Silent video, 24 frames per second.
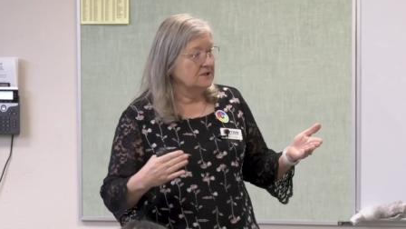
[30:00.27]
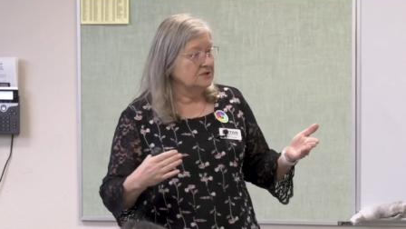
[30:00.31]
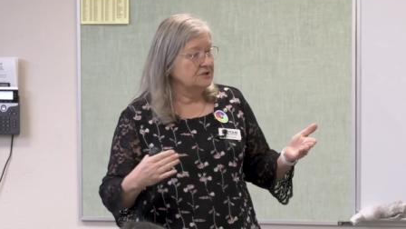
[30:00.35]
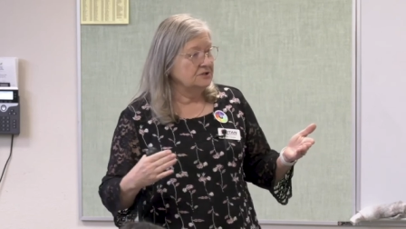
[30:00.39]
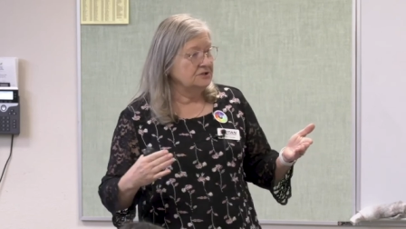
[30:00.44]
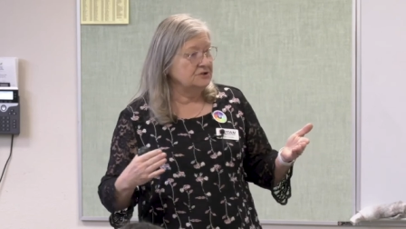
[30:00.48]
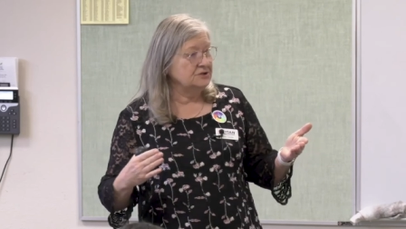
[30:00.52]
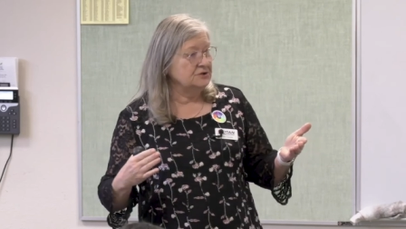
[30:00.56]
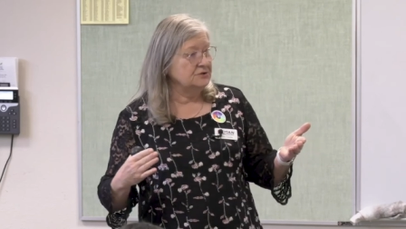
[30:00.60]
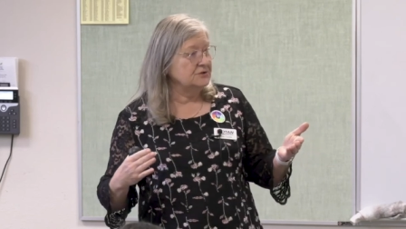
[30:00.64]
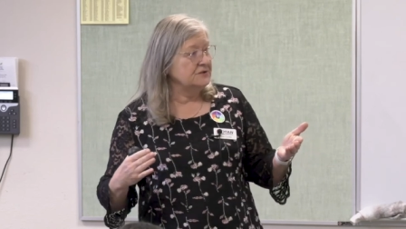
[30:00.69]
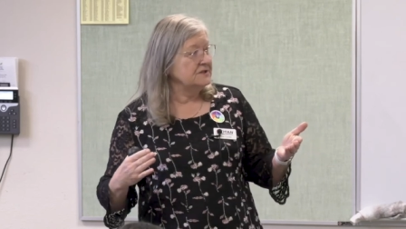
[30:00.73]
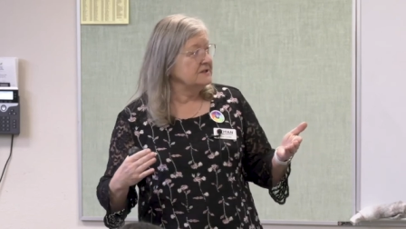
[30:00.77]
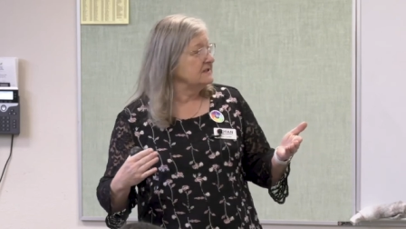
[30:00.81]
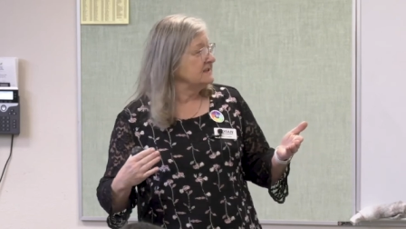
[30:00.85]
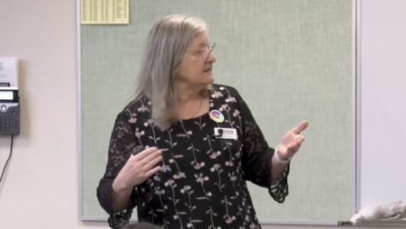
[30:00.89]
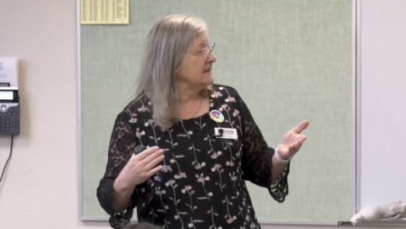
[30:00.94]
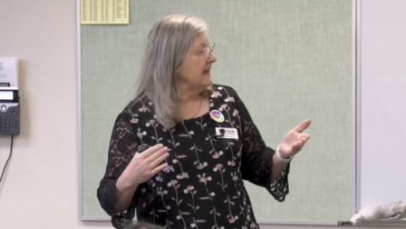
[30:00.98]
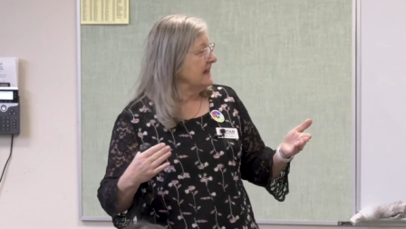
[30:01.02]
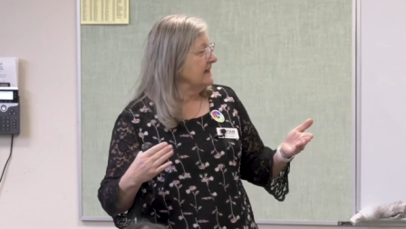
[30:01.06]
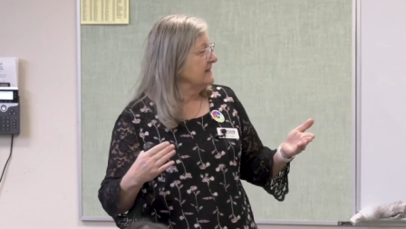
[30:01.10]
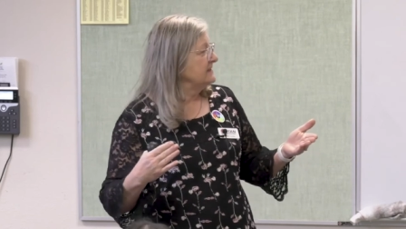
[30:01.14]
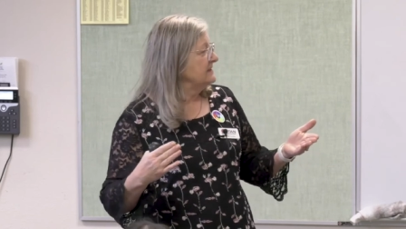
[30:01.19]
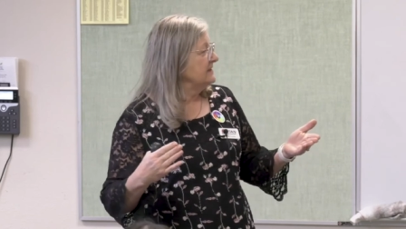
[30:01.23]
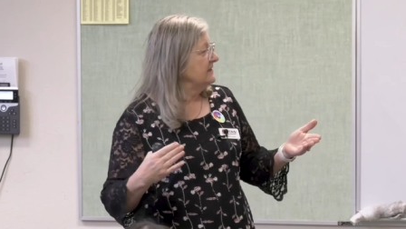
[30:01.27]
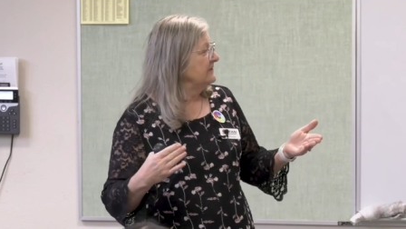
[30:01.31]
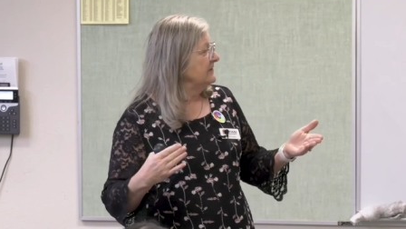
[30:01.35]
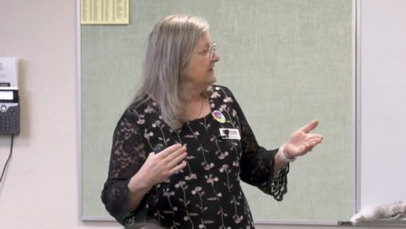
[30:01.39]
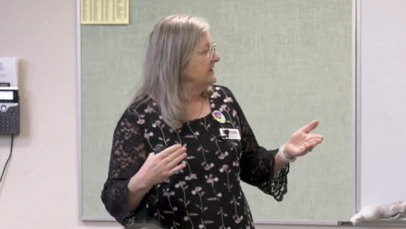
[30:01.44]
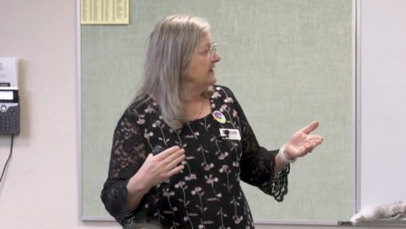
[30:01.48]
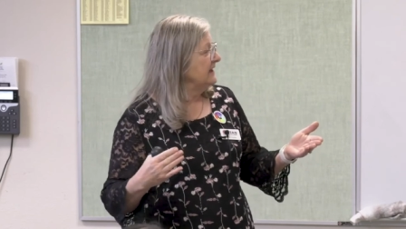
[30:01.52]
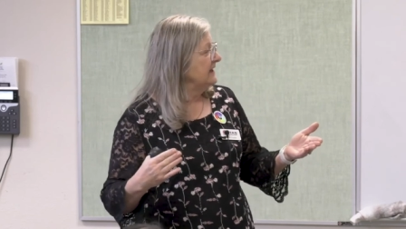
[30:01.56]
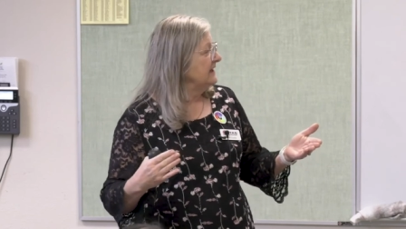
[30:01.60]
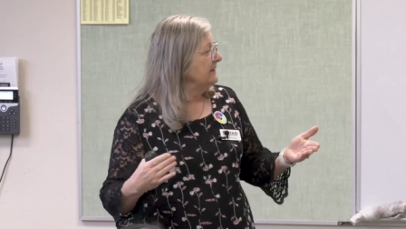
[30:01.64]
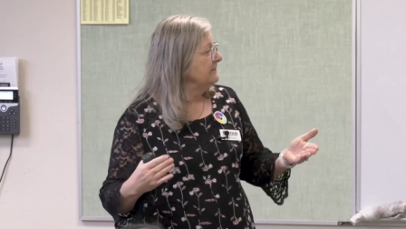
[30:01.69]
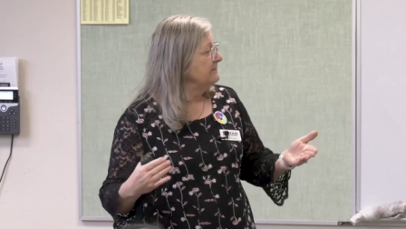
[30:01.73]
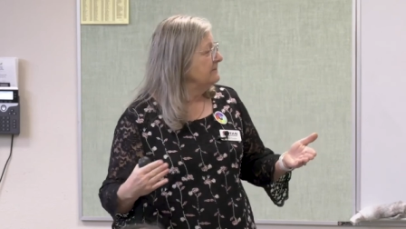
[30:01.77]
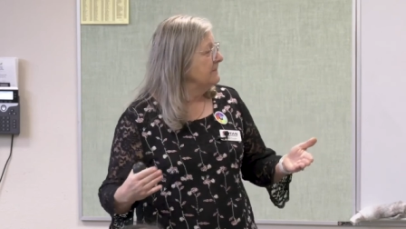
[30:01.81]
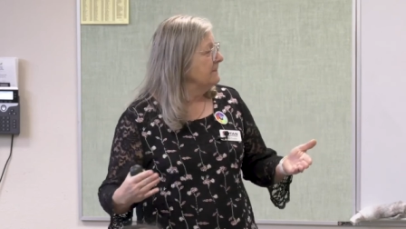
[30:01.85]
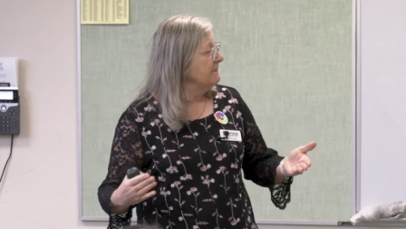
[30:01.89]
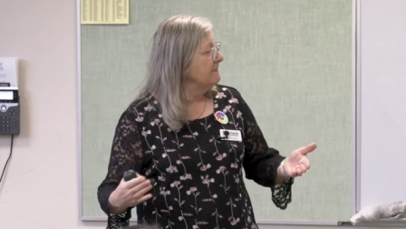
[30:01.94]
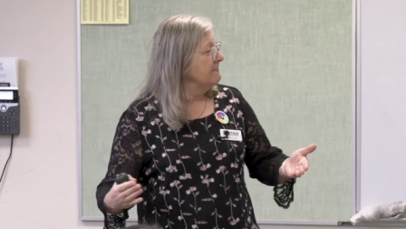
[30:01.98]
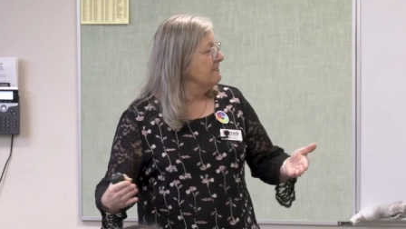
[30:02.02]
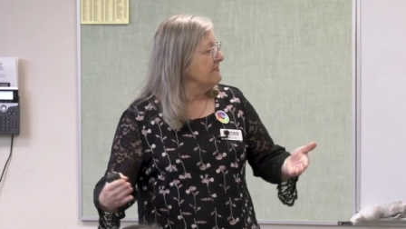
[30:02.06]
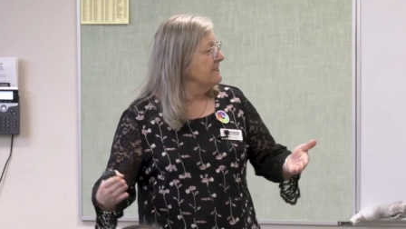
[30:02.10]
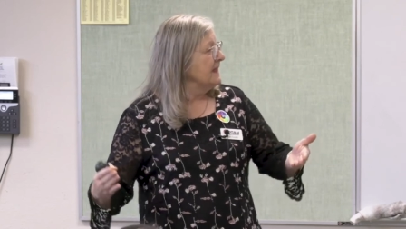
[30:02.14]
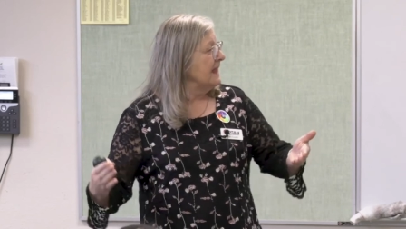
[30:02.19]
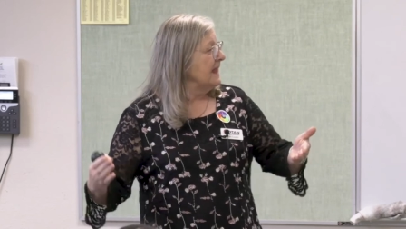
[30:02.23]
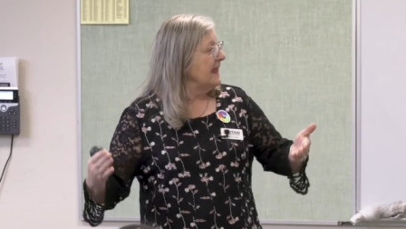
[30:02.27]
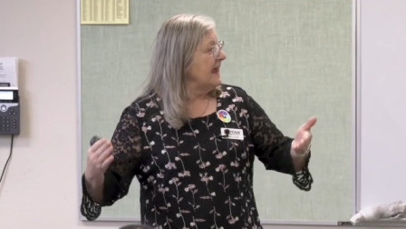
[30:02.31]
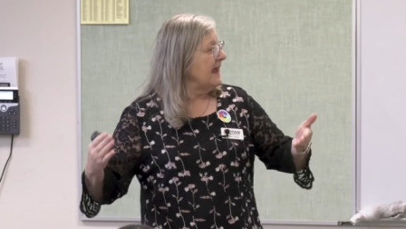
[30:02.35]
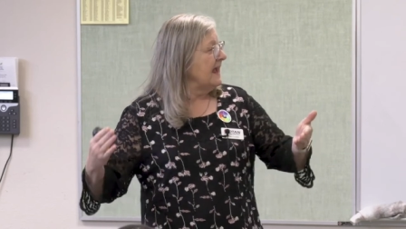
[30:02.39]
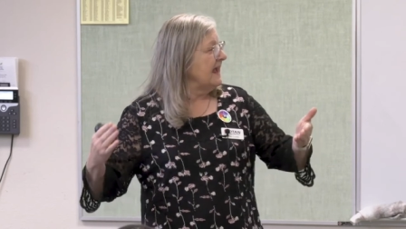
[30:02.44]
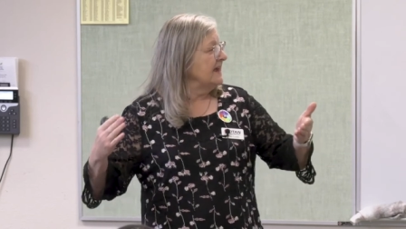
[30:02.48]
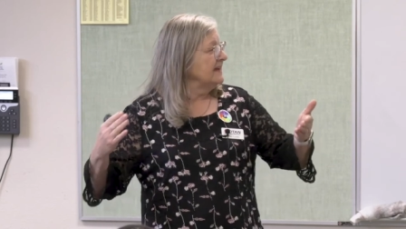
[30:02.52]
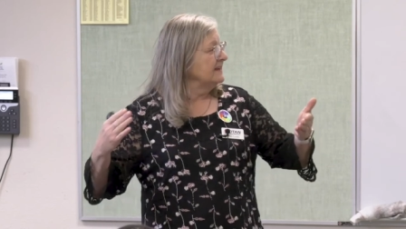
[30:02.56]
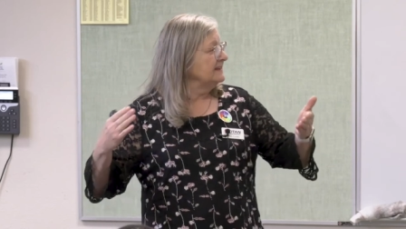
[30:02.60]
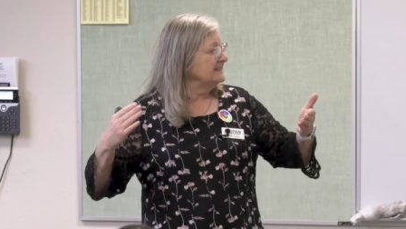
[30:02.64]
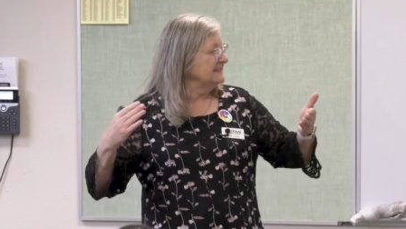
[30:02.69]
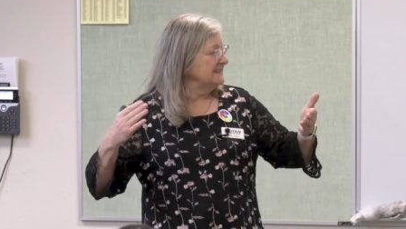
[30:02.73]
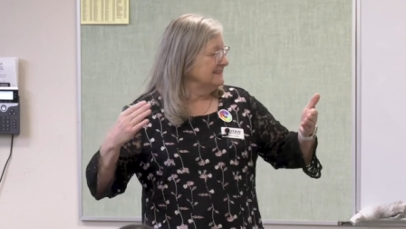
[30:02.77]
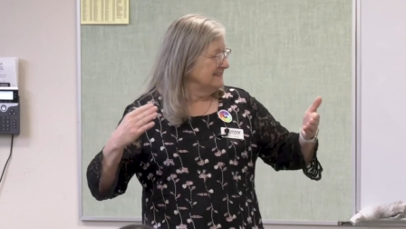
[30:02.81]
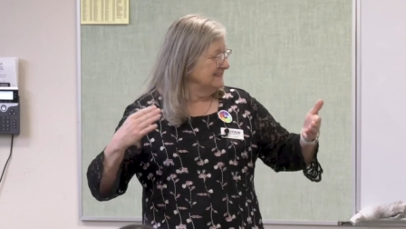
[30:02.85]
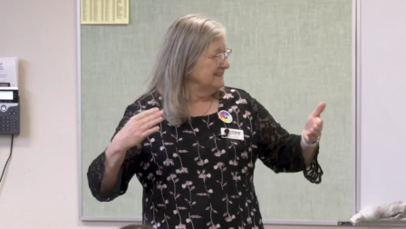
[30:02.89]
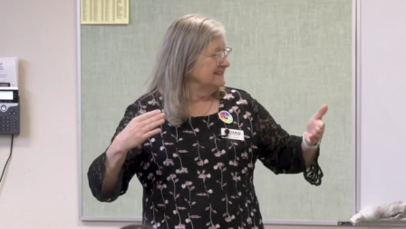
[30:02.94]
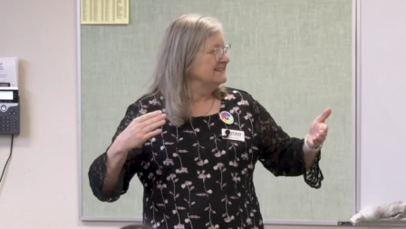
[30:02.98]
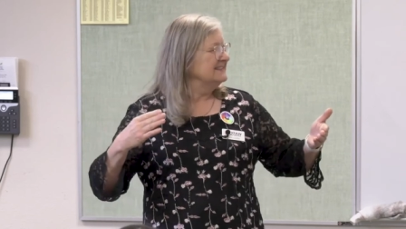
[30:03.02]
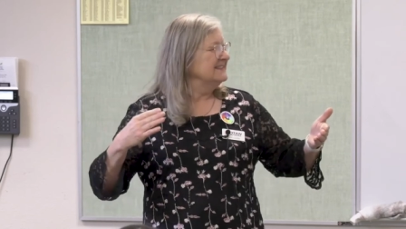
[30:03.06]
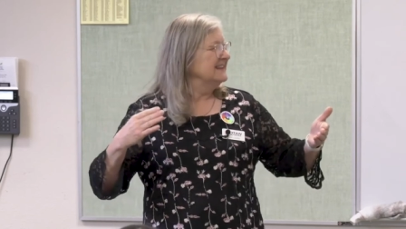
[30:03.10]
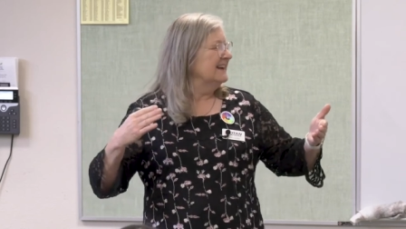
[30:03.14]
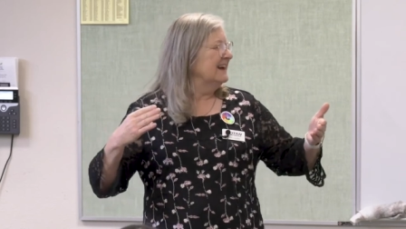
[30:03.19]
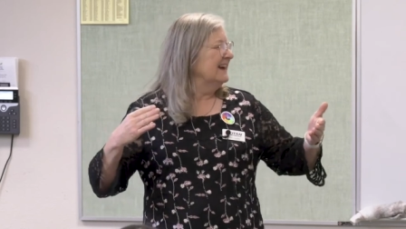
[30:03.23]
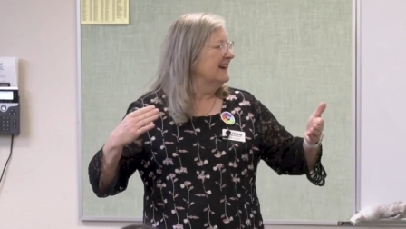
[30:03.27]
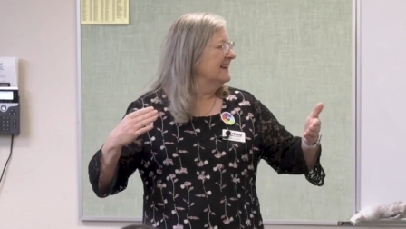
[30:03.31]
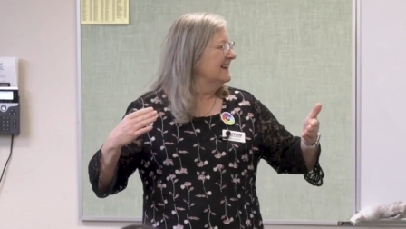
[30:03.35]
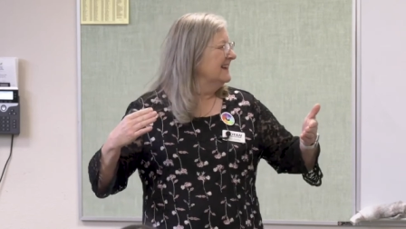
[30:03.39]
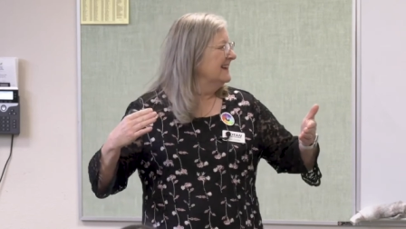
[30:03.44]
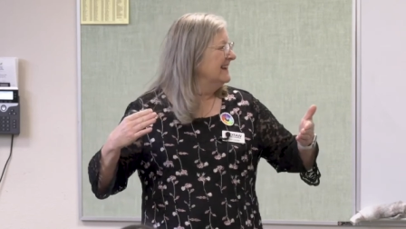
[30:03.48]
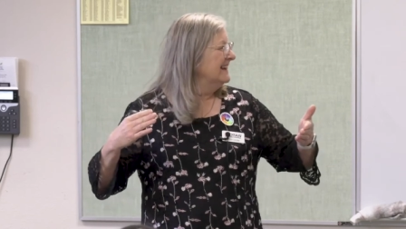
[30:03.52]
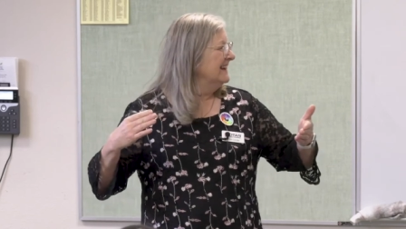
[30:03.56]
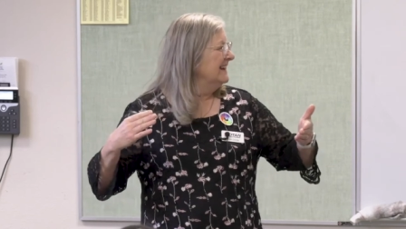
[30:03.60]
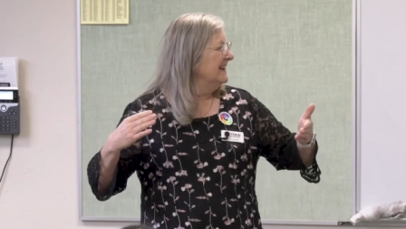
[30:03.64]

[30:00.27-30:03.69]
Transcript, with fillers: to do this activity and hi,